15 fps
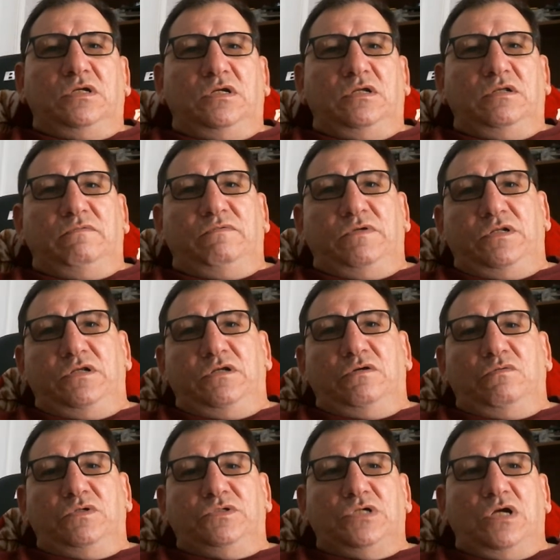
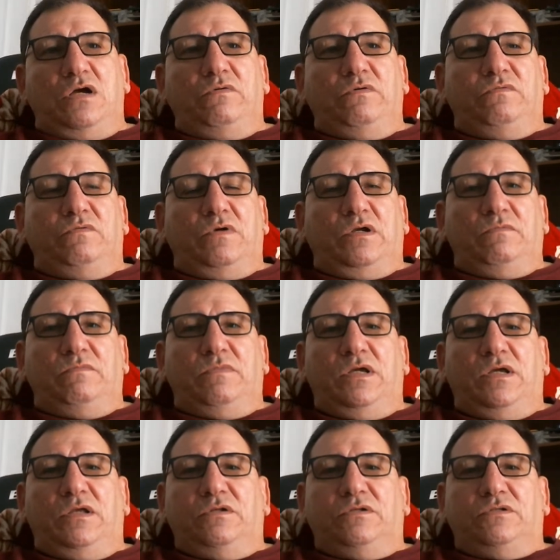NVIDIA, which I would
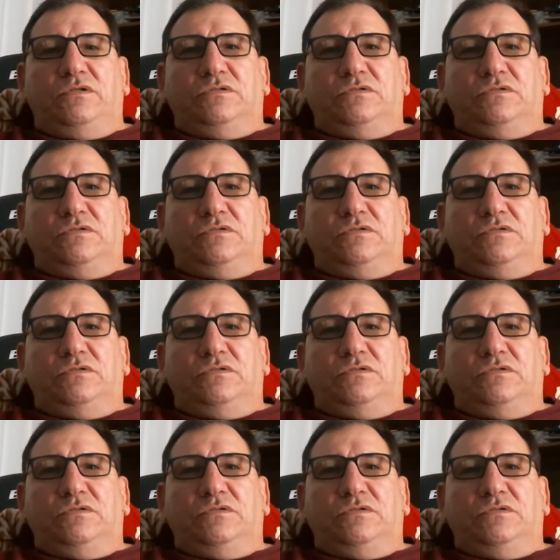recommend.